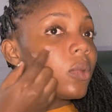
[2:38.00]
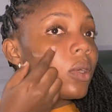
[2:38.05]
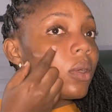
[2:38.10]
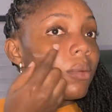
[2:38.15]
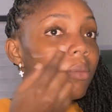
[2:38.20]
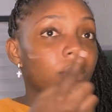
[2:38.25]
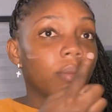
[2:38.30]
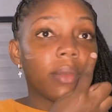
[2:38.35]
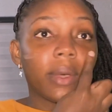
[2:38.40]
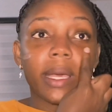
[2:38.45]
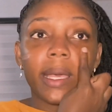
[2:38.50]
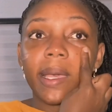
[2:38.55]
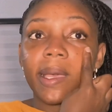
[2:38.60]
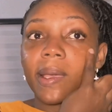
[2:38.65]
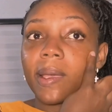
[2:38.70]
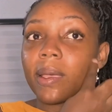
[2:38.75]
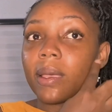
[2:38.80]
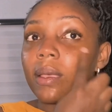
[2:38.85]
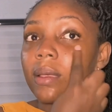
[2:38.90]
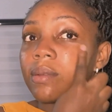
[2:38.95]

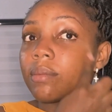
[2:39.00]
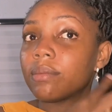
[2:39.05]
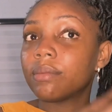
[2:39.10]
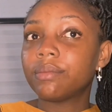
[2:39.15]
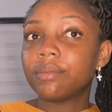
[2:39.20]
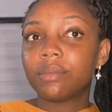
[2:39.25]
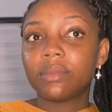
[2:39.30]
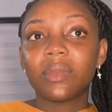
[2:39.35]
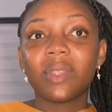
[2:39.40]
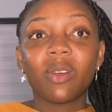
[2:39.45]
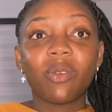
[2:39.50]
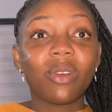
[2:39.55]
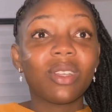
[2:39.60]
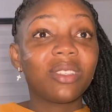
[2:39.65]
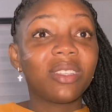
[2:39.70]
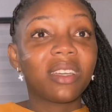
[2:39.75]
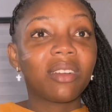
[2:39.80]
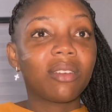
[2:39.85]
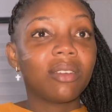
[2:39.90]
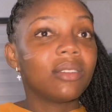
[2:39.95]
My, what they
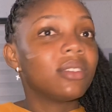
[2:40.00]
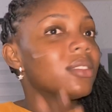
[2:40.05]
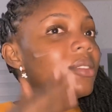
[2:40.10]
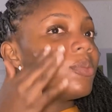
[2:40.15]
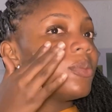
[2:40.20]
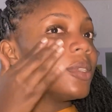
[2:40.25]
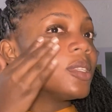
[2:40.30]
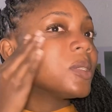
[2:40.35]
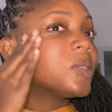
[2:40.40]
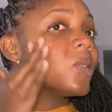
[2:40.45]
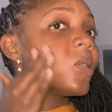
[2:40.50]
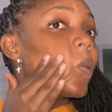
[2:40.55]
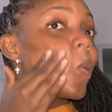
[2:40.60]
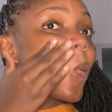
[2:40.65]
call this place,